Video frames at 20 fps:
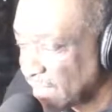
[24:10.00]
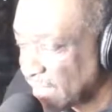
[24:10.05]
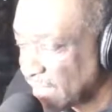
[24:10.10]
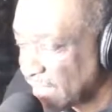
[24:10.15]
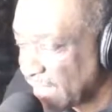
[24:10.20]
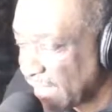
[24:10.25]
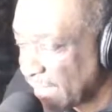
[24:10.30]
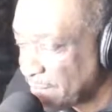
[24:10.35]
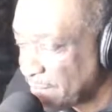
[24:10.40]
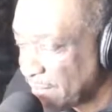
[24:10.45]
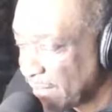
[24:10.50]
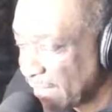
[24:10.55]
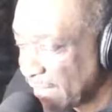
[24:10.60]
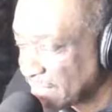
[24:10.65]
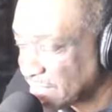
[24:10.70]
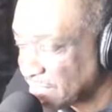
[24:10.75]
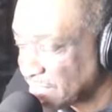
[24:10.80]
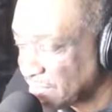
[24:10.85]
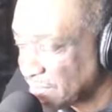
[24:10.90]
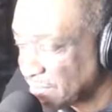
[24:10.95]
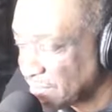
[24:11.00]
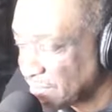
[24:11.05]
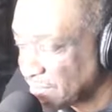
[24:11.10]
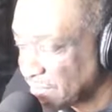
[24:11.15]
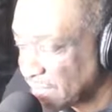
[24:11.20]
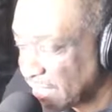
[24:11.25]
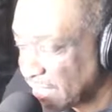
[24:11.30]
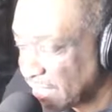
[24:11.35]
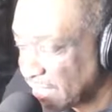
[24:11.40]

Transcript: Ambassador